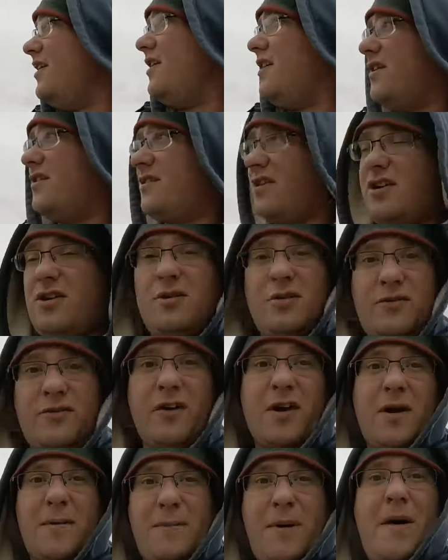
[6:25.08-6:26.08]
there's a huge
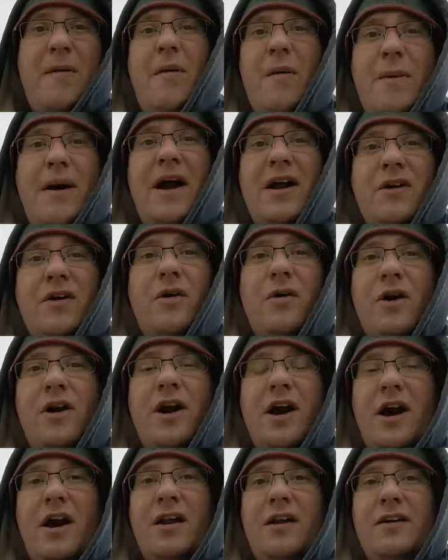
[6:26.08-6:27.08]
freaking pebble mine
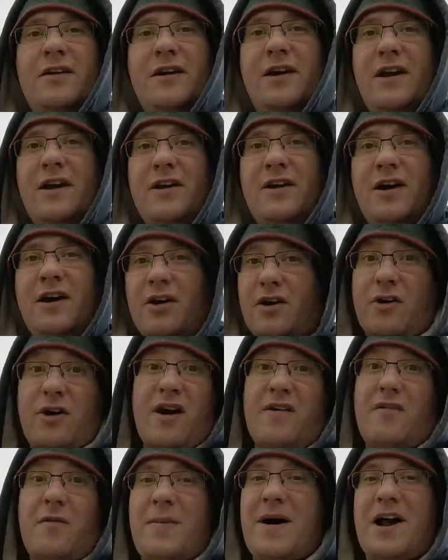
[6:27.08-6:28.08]
going on, and or
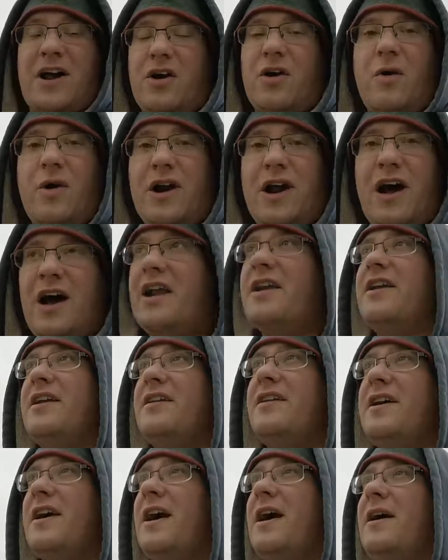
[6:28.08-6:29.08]
gravel mine going on,
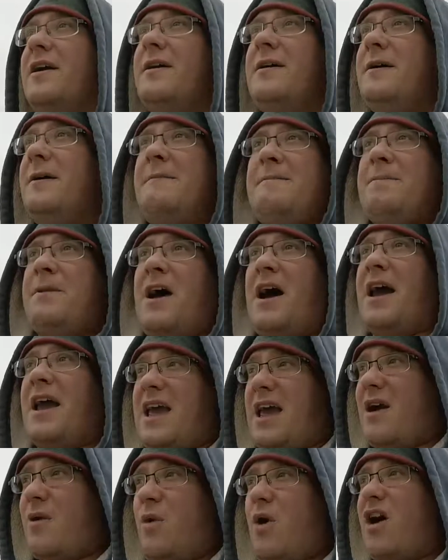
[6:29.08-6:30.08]
and I
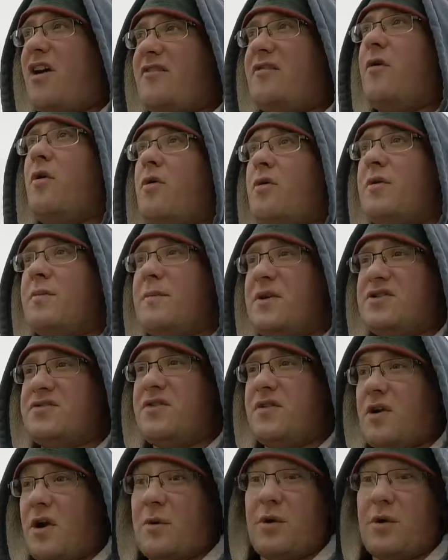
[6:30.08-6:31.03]
can't walk forward much further.